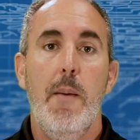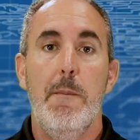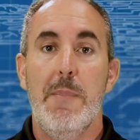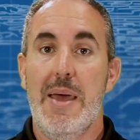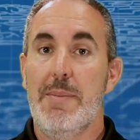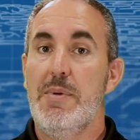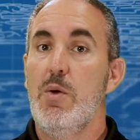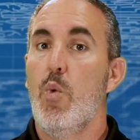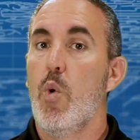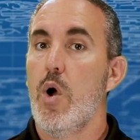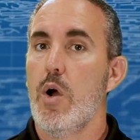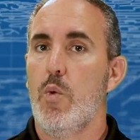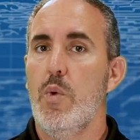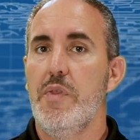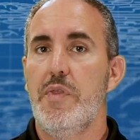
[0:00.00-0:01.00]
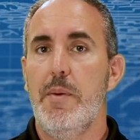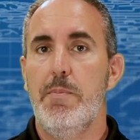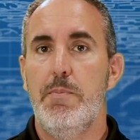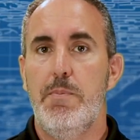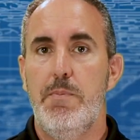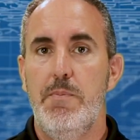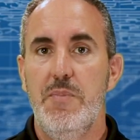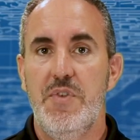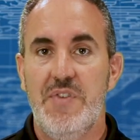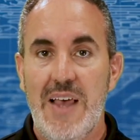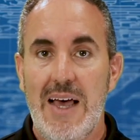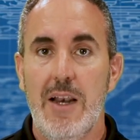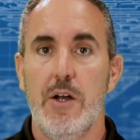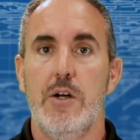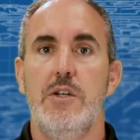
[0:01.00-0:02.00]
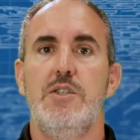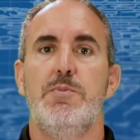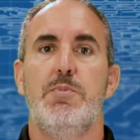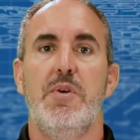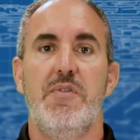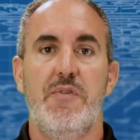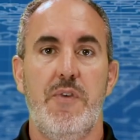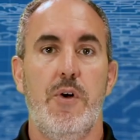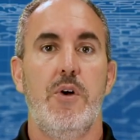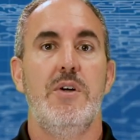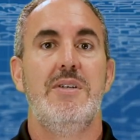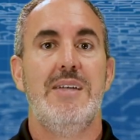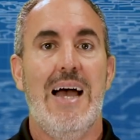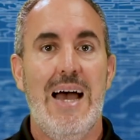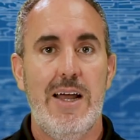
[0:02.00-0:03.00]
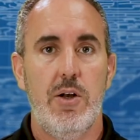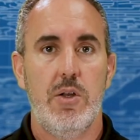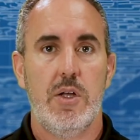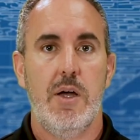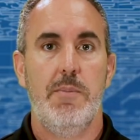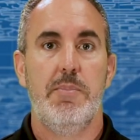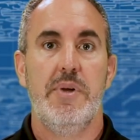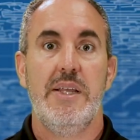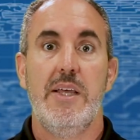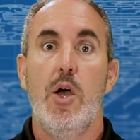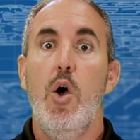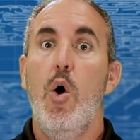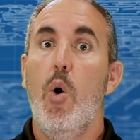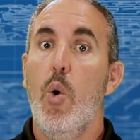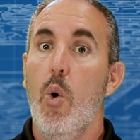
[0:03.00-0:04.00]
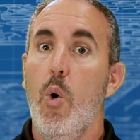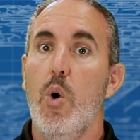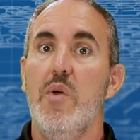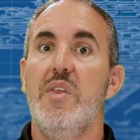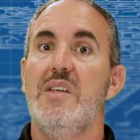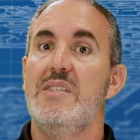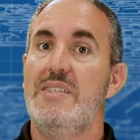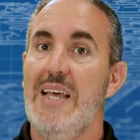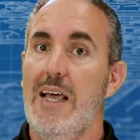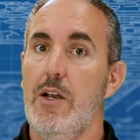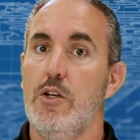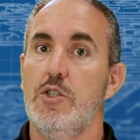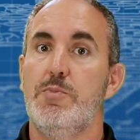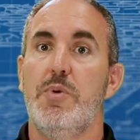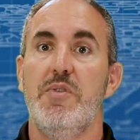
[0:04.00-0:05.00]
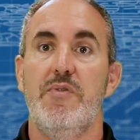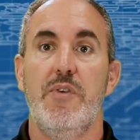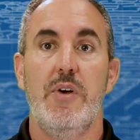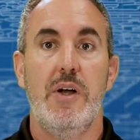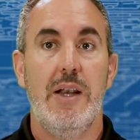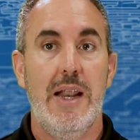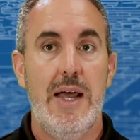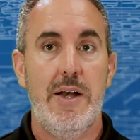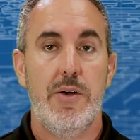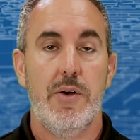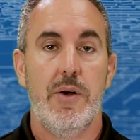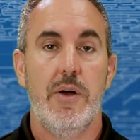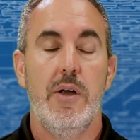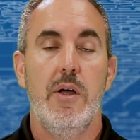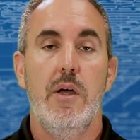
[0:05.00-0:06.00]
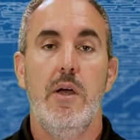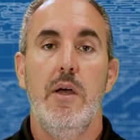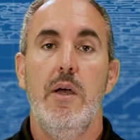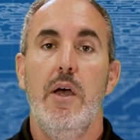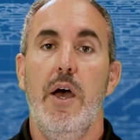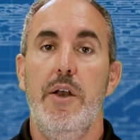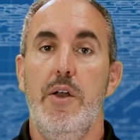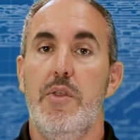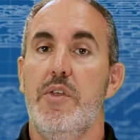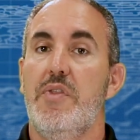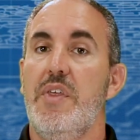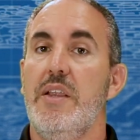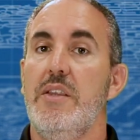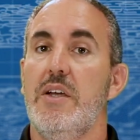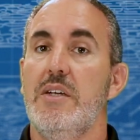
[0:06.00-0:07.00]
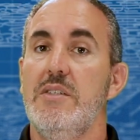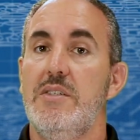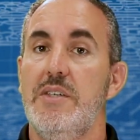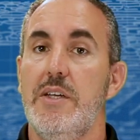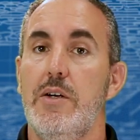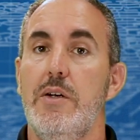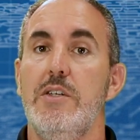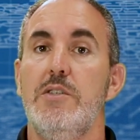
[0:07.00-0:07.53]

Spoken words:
Maybe work with the seller's preferred title company or the seller's preferred lender. Another thing to consider